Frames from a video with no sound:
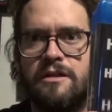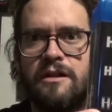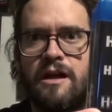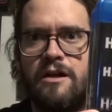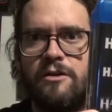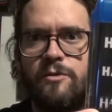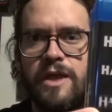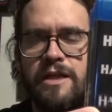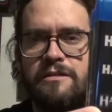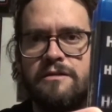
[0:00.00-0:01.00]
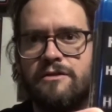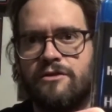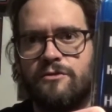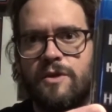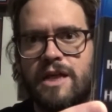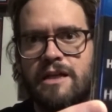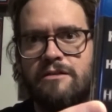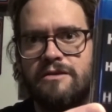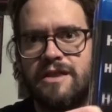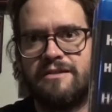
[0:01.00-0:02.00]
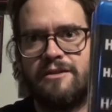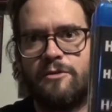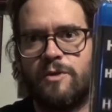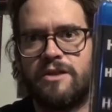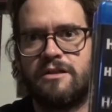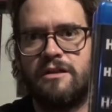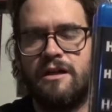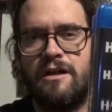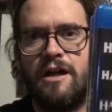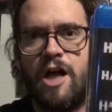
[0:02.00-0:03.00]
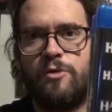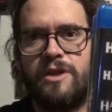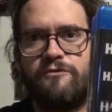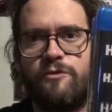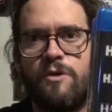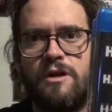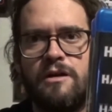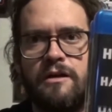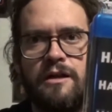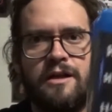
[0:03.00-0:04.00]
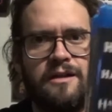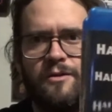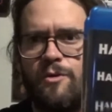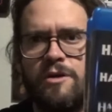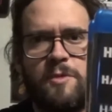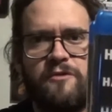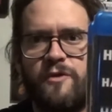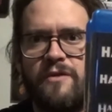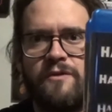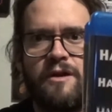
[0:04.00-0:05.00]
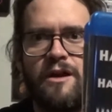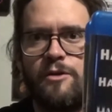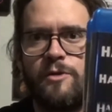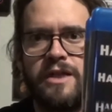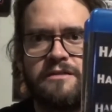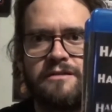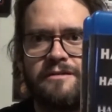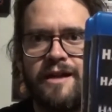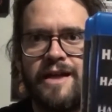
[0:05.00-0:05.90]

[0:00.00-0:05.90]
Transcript: Halloween 3, Season of the Witch, Halloween 4, one of my favorite Halloweens.